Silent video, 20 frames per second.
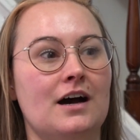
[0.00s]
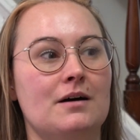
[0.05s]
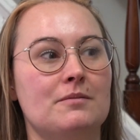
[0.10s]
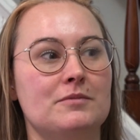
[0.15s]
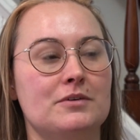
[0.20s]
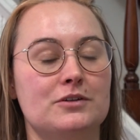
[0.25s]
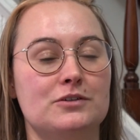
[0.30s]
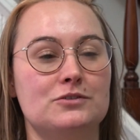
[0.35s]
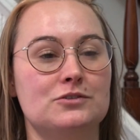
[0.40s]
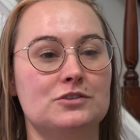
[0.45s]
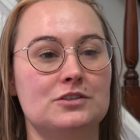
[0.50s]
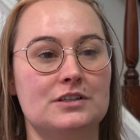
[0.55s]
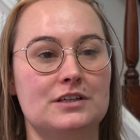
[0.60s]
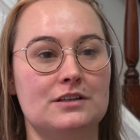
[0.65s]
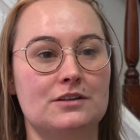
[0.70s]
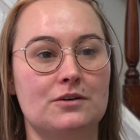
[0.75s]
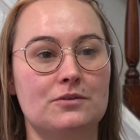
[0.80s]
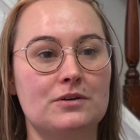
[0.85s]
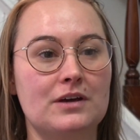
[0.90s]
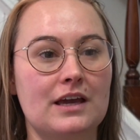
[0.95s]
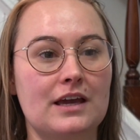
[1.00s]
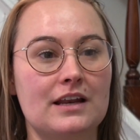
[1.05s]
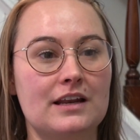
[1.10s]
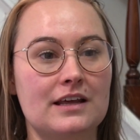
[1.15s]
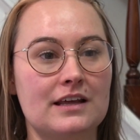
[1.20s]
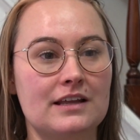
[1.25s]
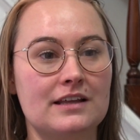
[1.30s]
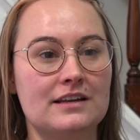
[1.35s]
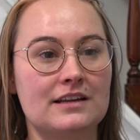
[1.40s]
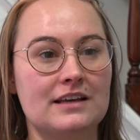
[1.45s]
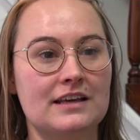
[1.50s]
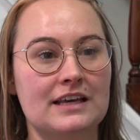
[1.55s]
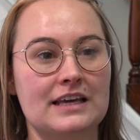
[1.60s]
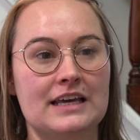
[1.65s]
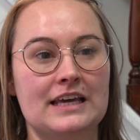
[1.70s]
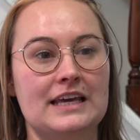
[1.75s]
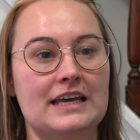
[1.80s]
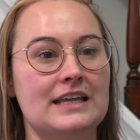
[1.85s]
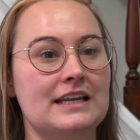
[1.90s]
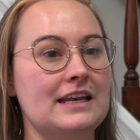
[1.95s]
They're usually located
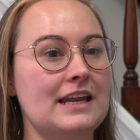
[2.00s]
in